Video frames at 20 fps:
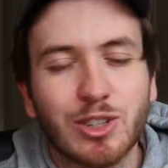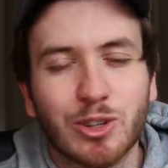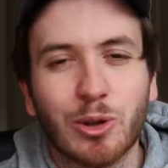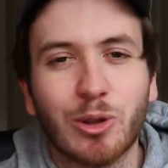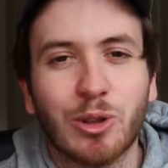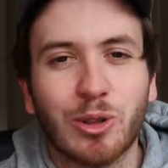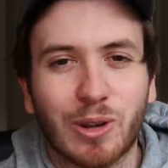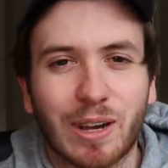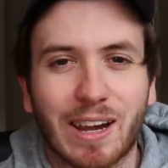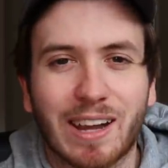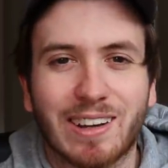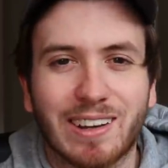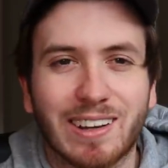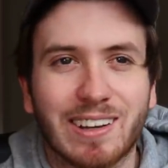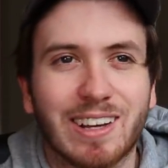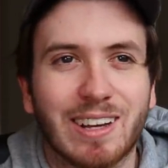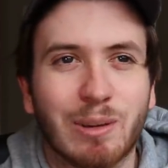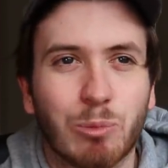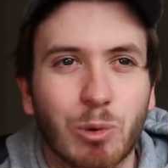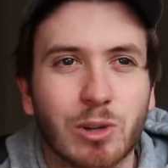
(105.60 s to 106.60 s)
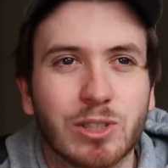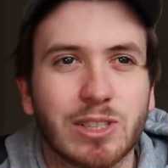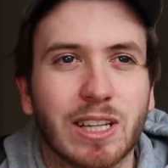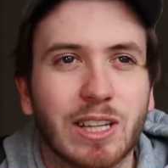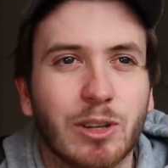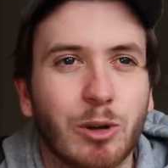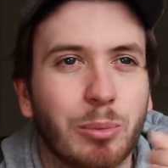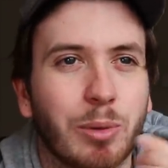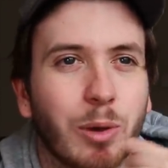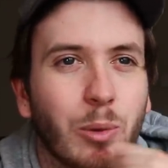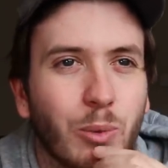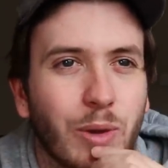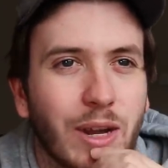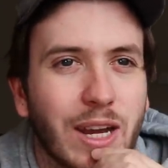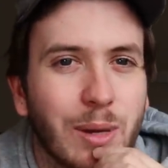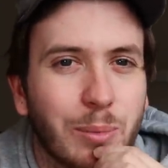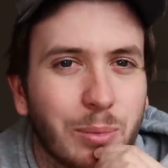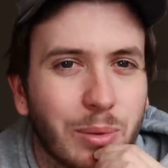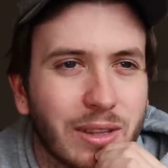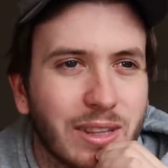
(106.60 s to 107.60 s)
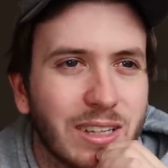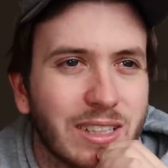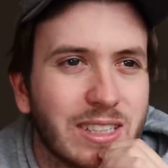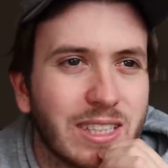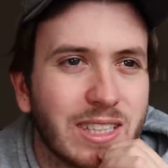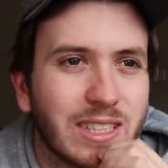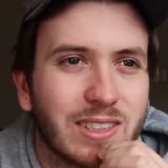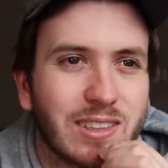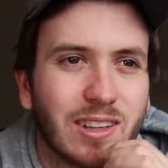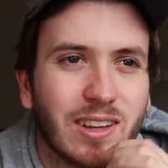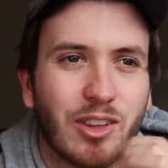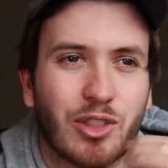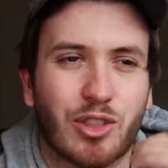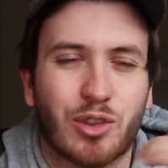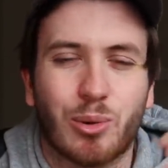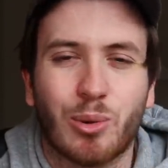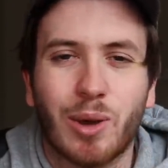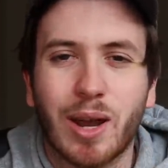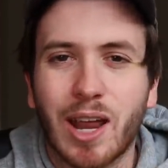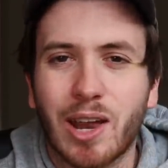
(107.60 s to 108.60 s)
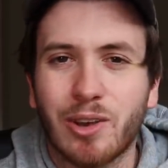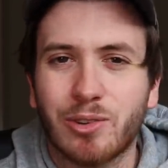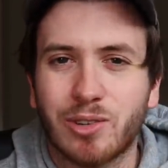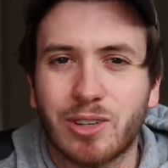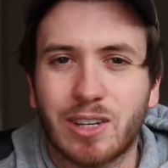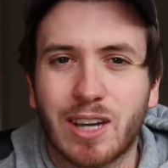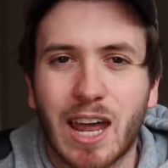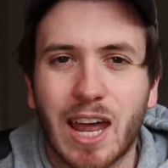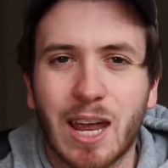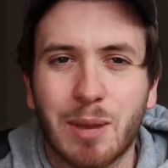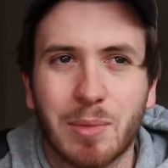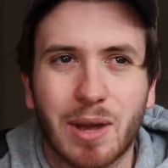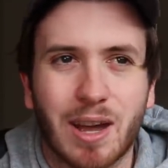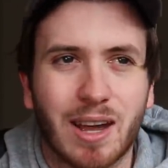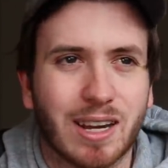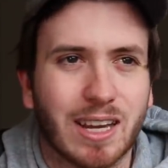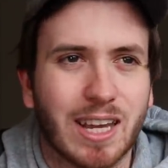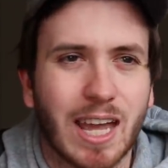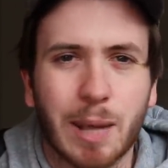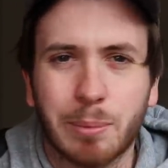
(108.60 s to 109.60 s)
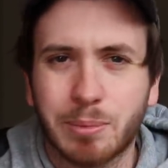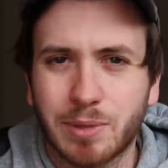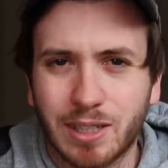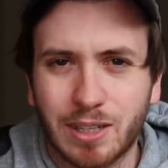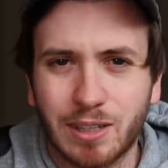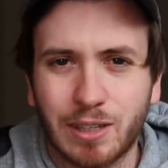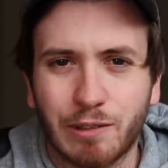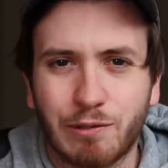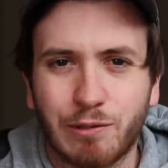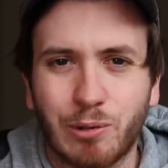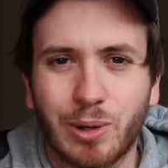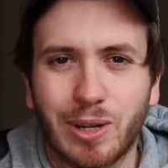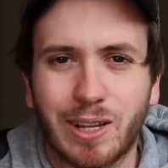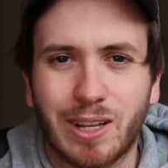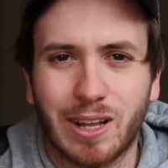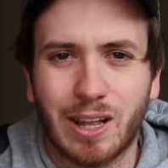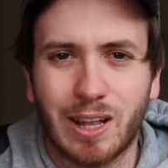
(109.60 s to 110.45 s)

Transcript: you do look at it, it was a little bit weird, but this is a 300 gamer, captain of your footy